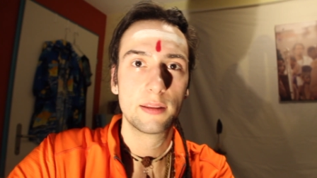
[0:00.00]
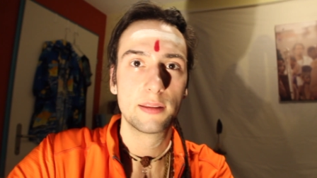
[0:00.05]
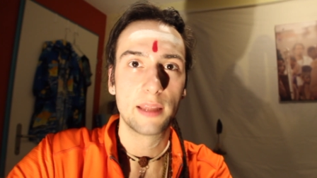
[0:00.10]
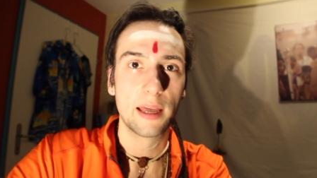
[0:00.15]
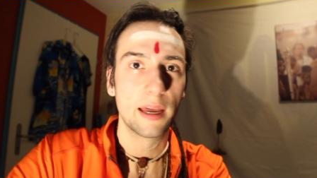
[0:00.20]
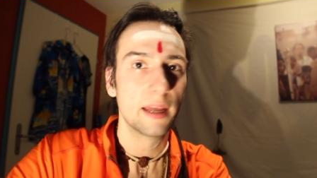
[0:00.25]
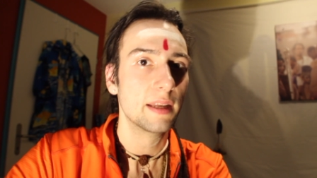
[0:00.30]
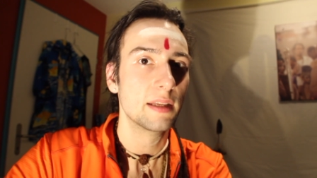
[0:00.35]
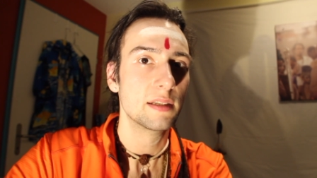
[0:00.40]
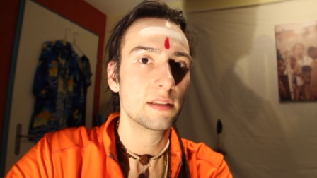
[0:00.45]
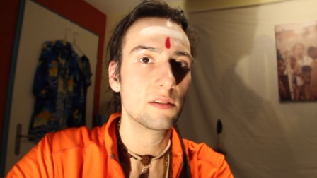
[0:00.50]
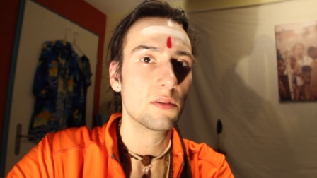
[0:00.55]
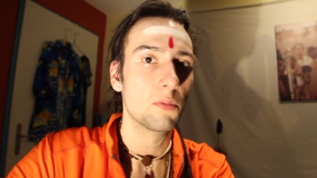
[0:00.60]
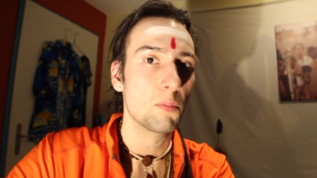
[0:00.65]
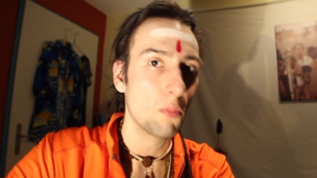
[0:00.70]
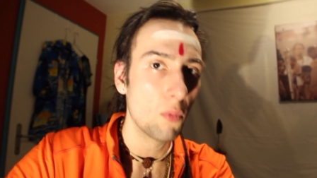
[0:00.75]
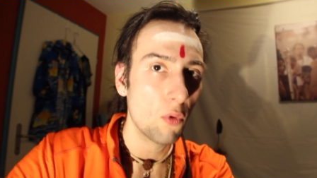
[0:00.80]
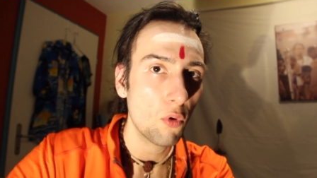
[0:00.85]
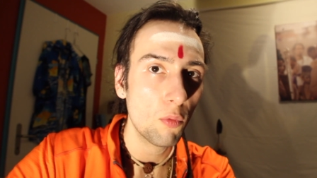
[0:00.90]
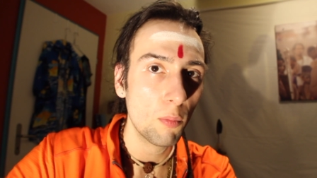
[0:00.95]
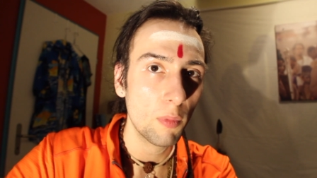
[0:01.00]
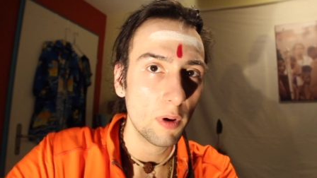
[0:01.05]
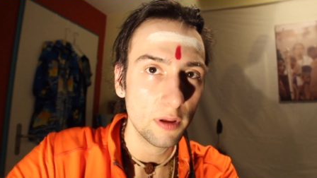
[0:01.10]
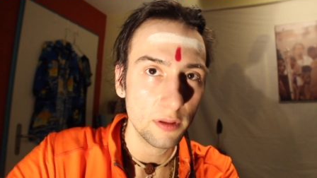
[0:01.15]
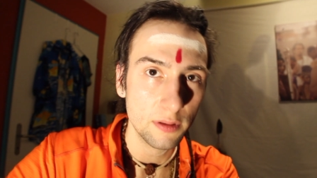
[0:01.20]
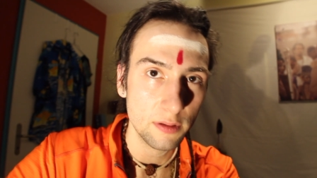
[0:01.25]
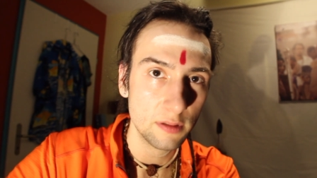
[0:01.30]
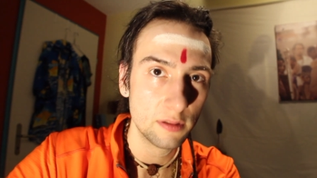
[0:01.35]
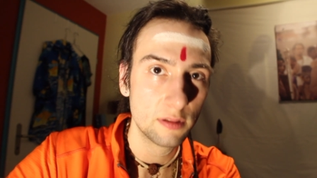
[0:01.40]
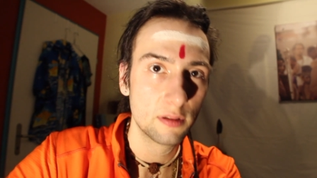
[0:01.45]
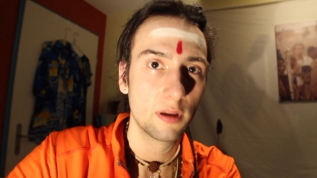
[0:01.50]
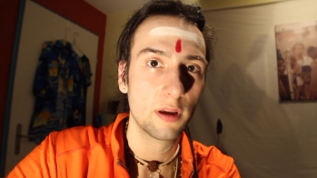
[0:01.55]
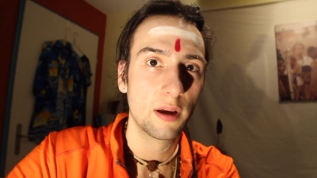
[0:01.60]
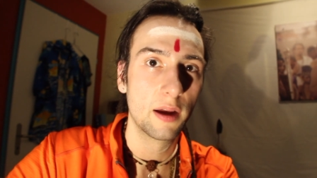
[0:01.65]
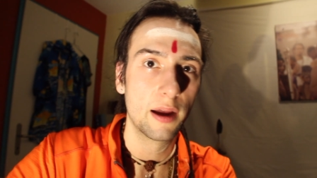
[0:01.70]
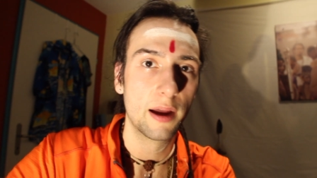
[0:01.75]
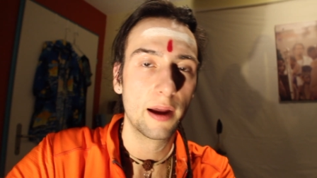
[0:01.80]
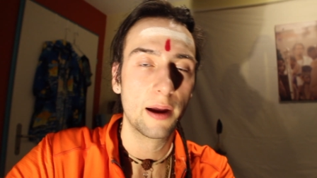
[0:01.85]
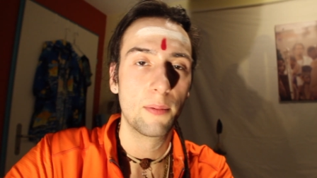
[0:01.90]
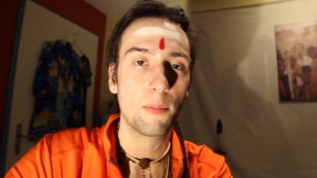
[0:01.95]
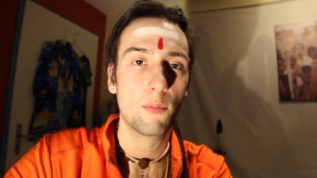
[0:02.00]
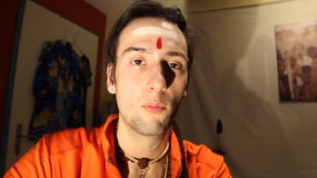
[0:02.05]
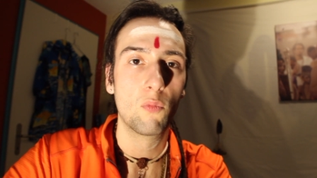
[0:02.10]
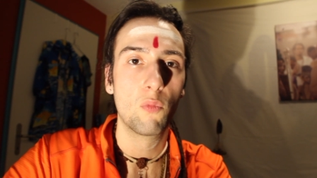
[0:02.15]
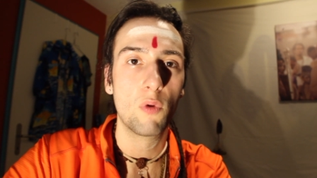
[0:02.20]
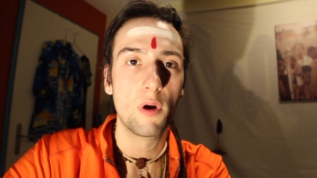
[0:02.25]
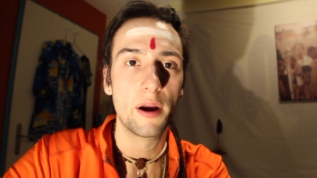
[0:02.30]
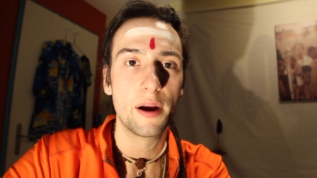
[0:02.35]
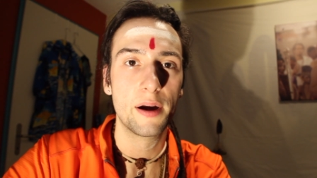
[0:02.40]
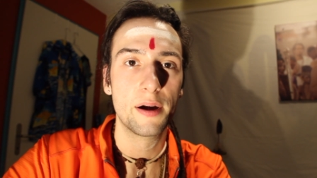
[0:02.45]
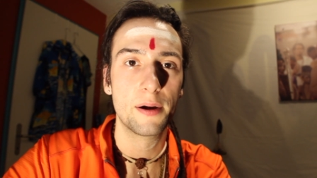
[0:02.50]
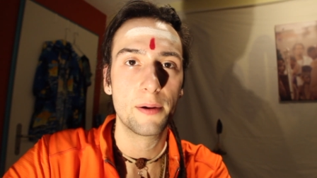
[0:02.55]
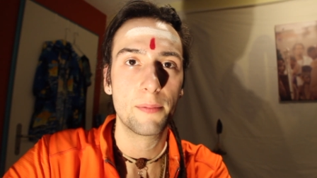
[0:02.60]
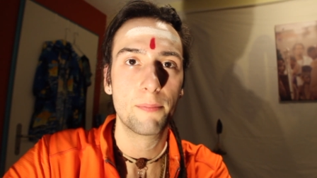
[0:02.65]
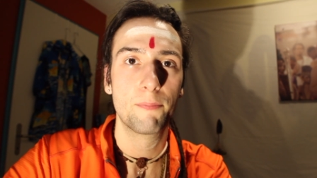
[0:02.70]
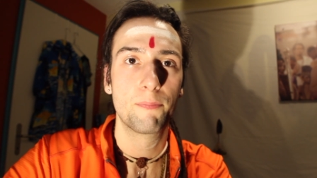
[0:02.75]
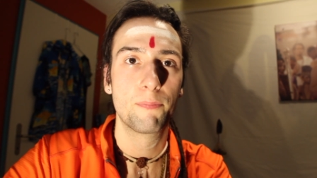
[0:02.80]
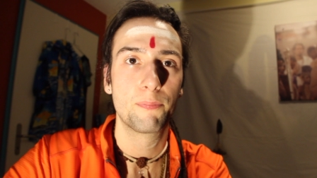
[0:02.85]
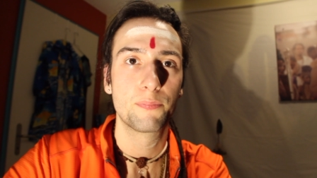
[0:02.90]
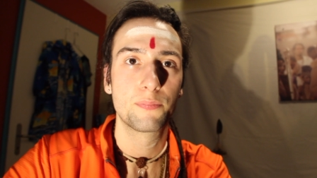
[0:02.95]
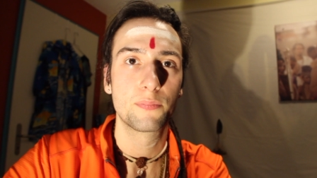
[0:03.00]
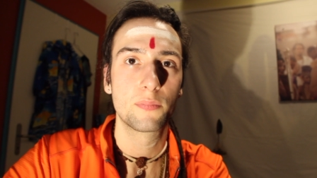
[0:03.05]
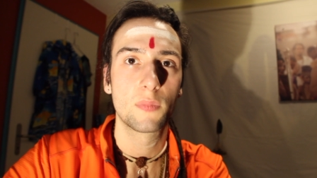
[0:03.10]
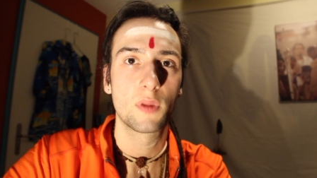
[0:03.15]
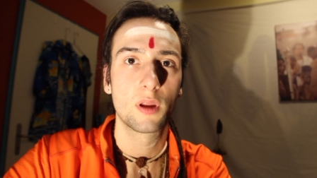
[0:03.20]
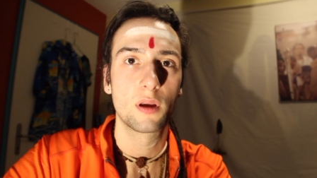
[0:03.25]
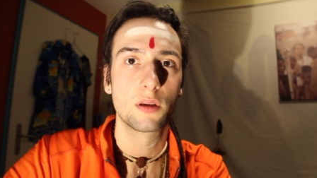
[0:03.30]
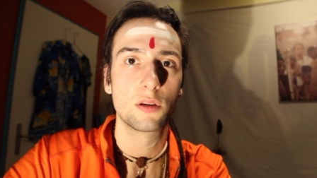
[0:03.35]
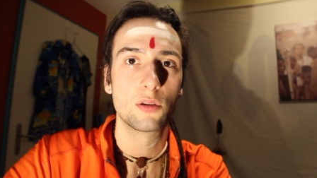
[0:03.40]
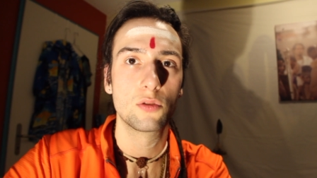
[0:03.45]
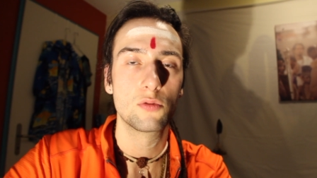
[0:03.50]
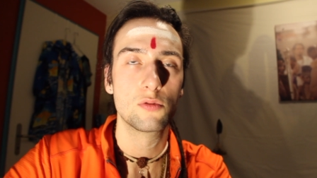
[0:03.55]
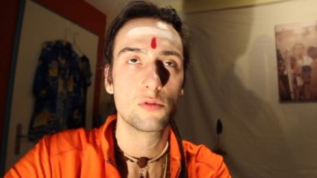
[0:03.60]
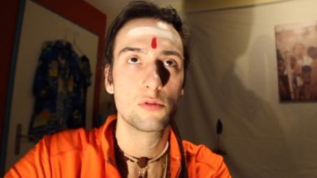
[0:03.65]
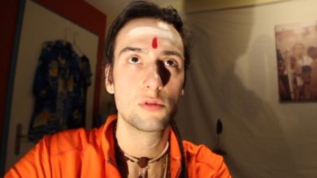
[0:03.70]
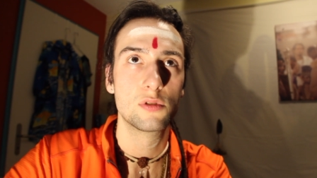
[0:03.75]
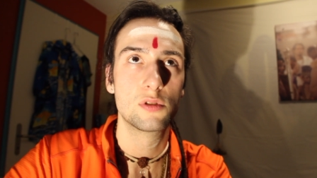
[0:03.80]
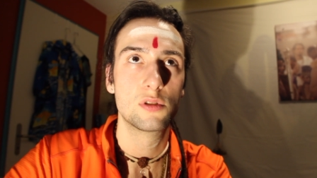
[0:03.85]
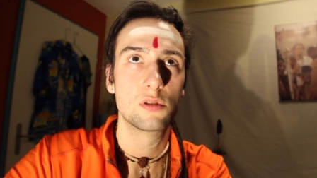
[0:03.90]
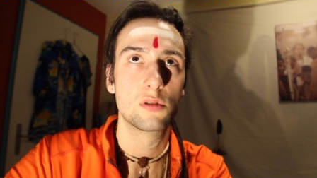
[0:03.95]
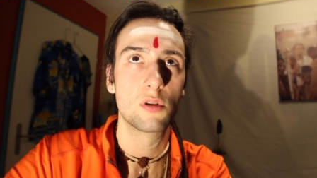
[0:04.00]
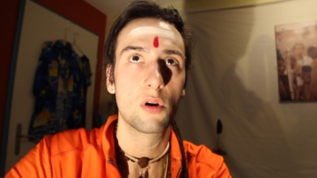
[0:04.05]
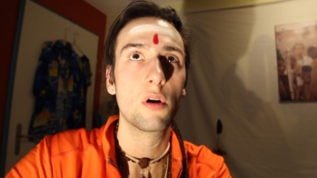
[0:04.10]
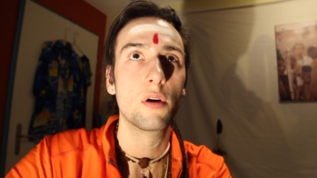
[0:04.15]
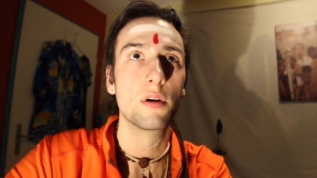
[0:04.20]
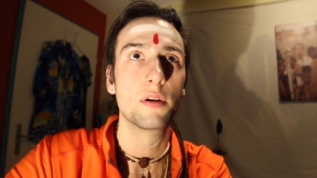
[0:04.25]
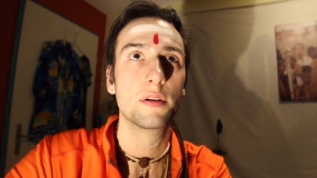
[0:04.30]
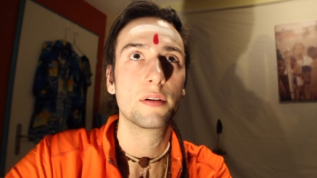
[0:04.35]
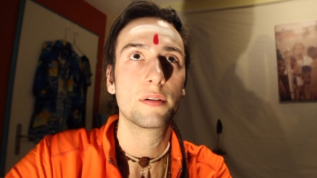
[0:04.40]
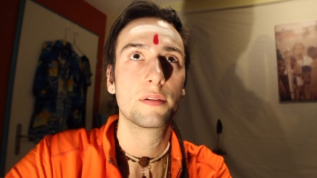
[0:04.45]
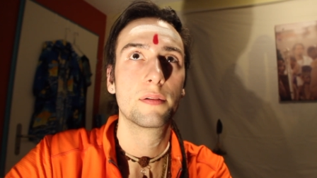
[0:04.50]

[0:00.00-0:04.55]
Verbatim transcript: that is the moment um, where you start.